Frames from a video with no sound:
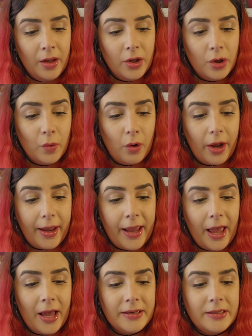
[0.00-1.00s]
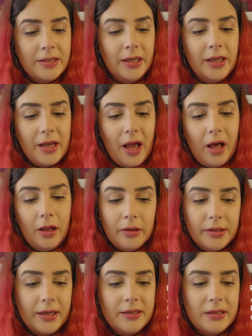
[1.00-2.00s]
You got EL,
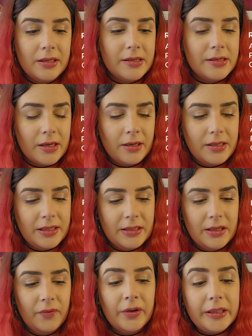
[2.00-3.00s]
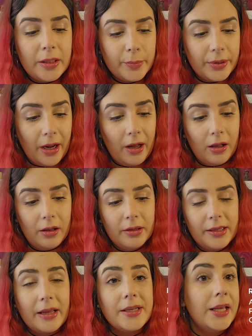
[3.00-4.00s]
that is Iniciativa Liberal,
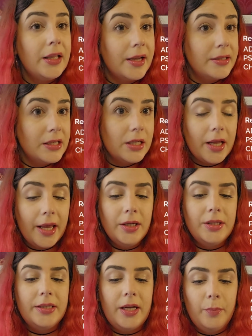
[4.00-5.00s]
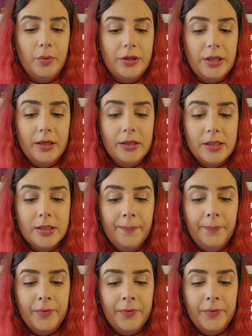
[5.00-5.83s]
that elected 8 deputies.